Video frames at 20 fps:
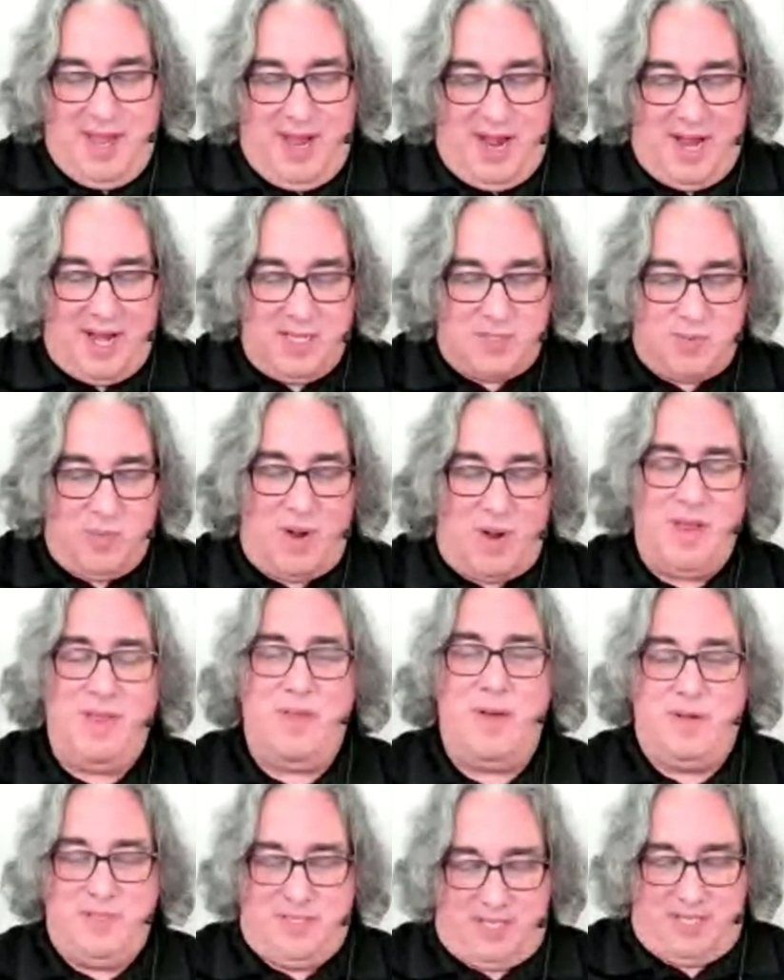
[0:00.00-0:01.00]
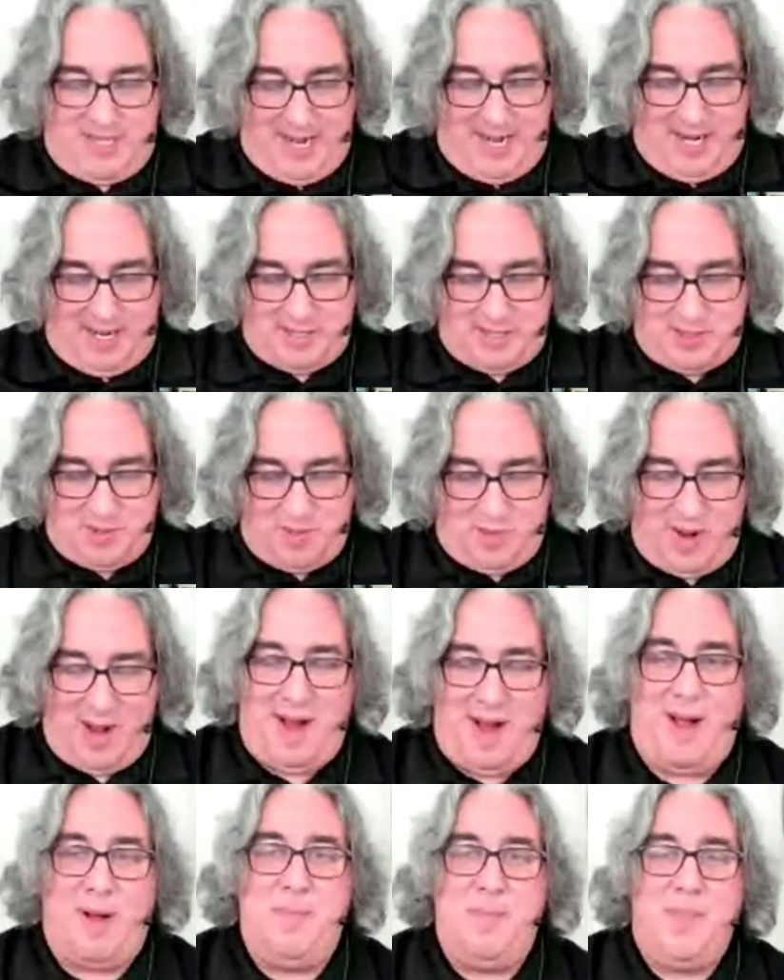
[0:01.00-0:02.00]
And it's one of those things
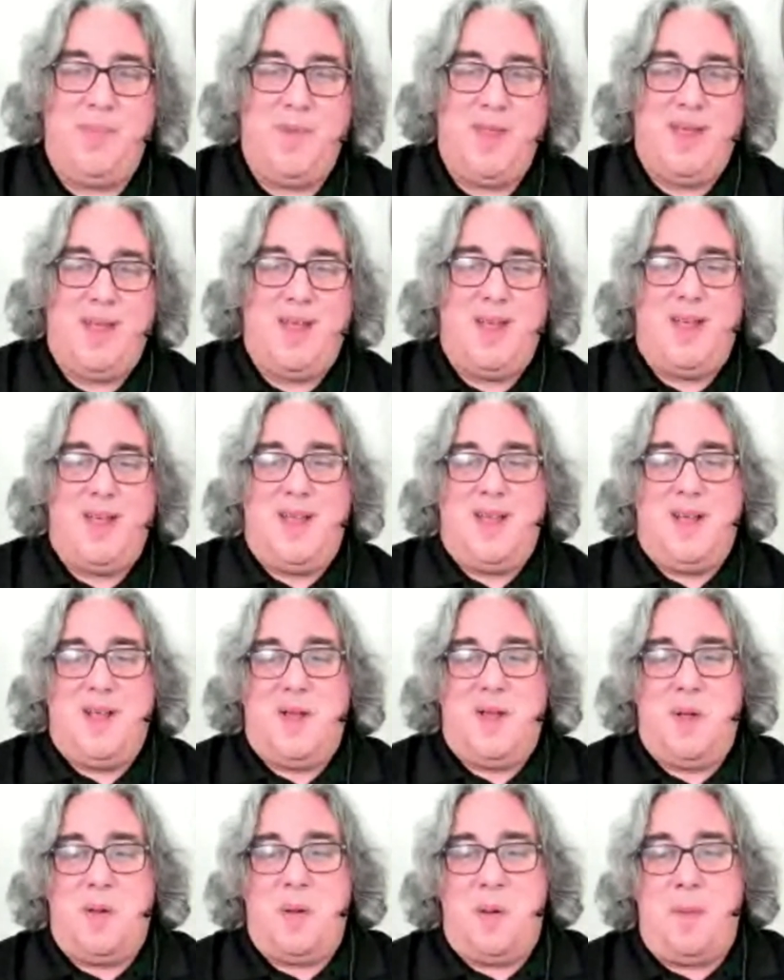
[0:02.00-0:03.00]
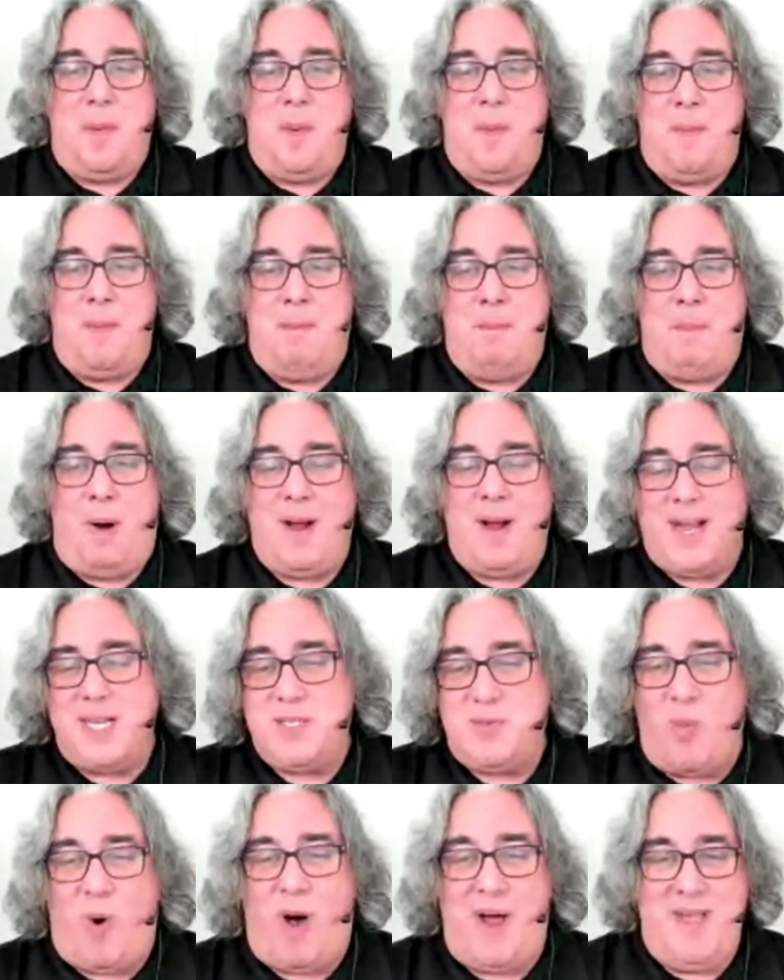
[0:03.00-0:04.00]
where
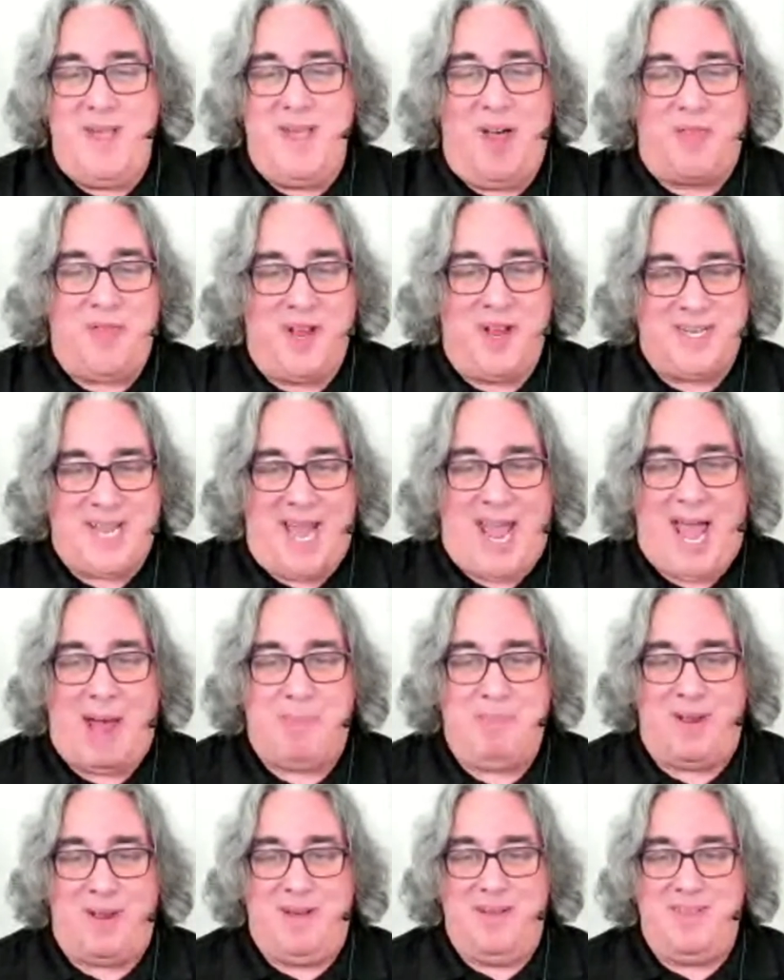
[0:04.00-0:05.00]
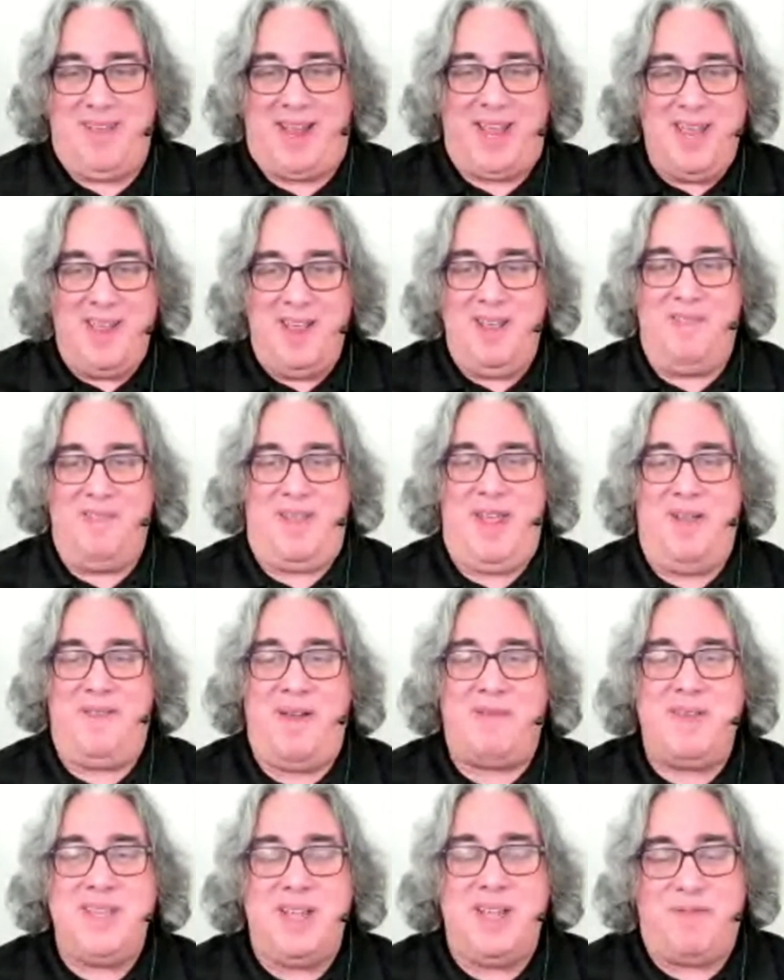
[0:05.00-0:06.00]
markets want nothing to happen. Like if
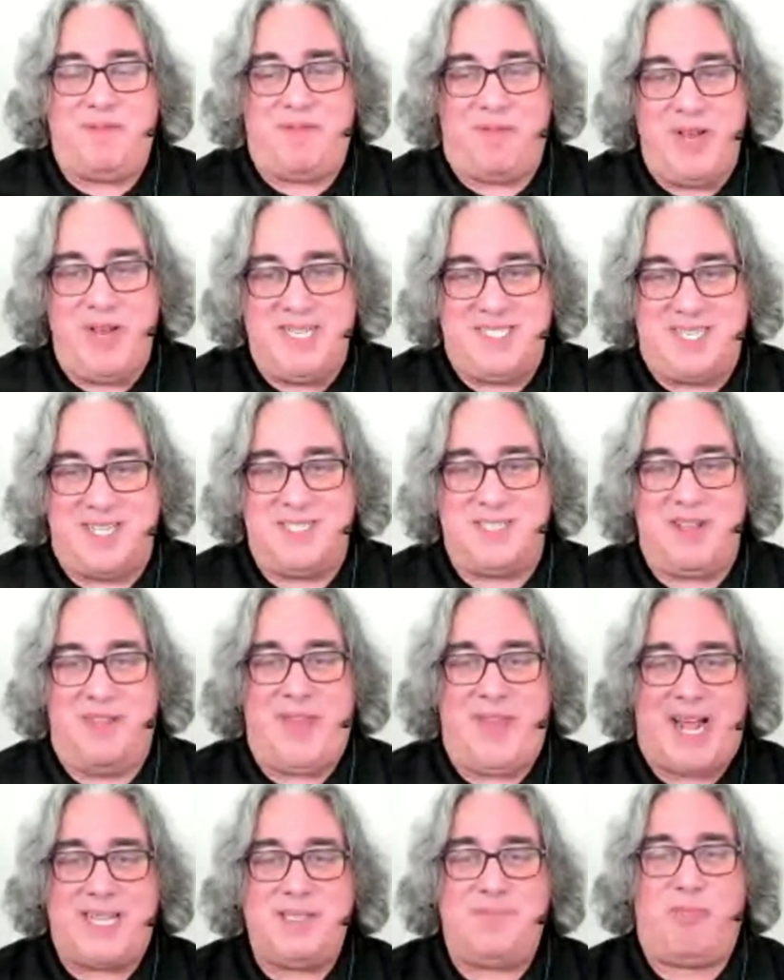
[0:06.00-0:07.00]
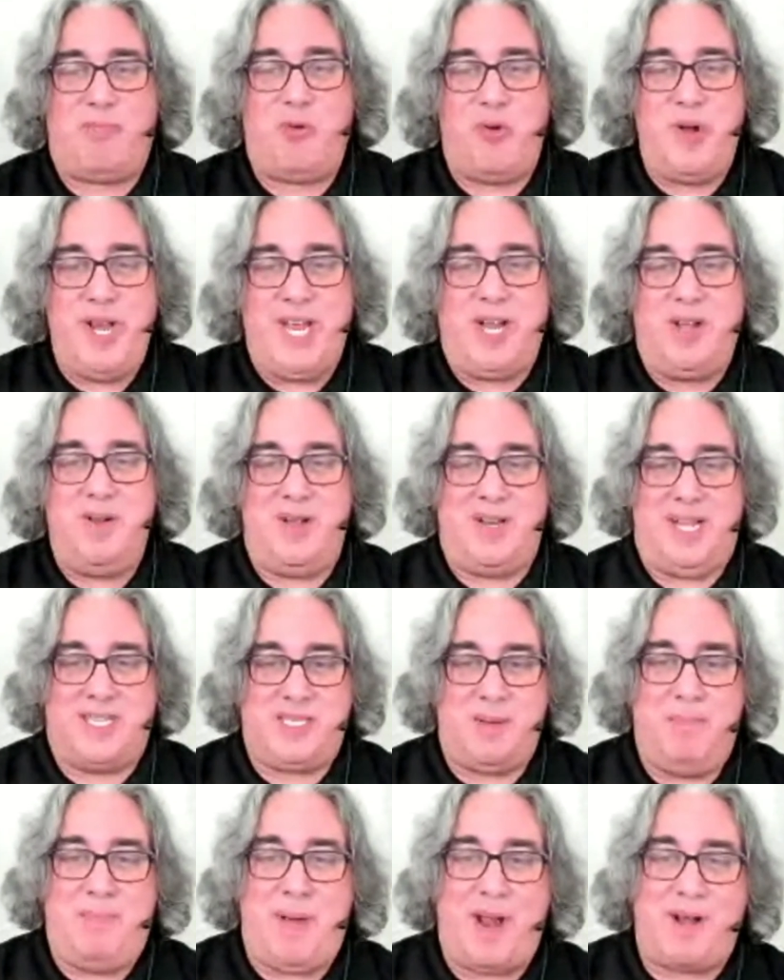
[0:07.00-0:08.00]
everything freezes, that's pretty good. That's
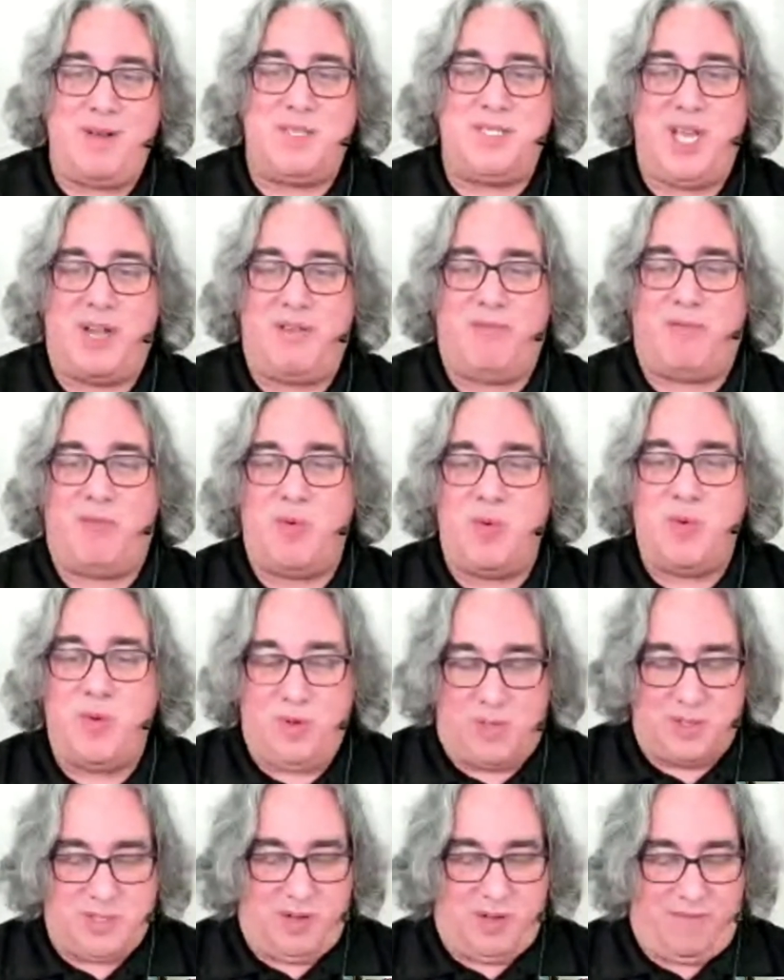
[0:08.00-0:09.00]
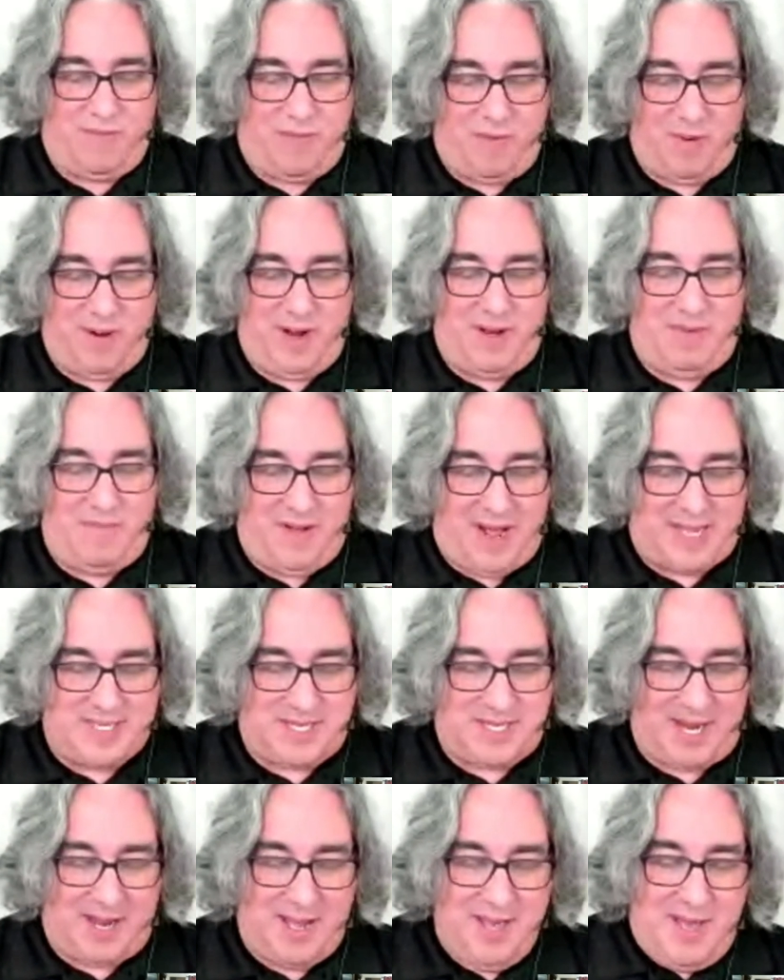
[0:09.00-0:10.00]
a better set of rules for
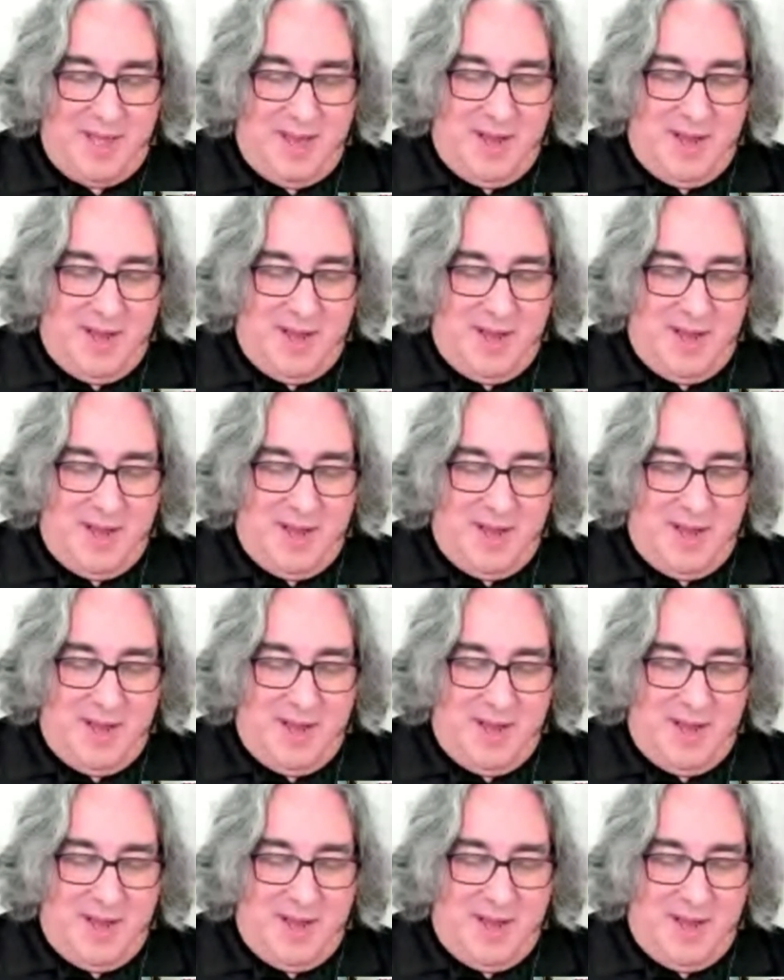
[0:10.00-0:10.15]
investing.